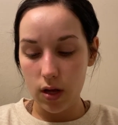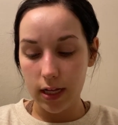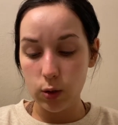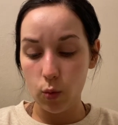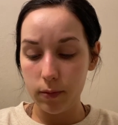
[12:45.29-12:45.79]

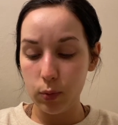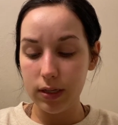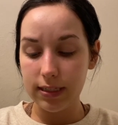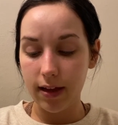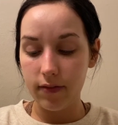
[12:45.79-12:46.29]
it's
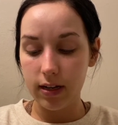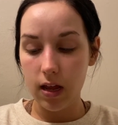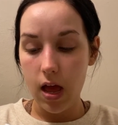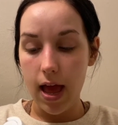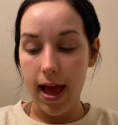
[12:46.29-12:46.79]
1.7
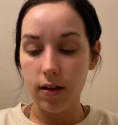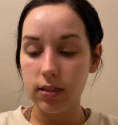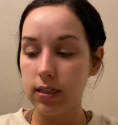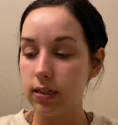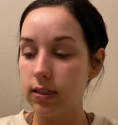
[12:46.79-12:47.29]

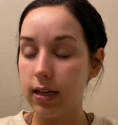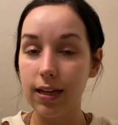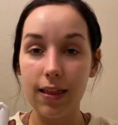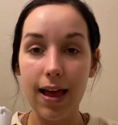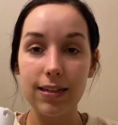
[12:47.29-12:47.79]
ounces, and it
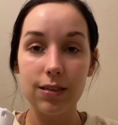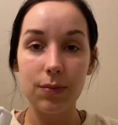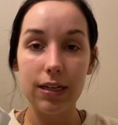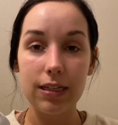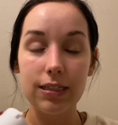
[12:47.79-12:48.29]
lasted
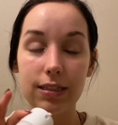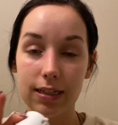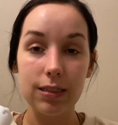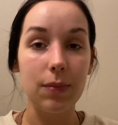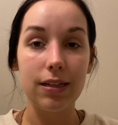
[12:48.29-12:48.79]
me
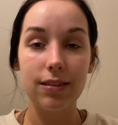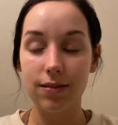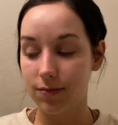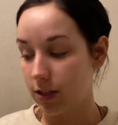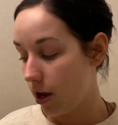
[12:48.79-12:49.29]
6 months.
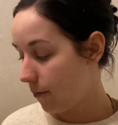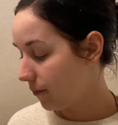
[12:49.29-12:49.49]
So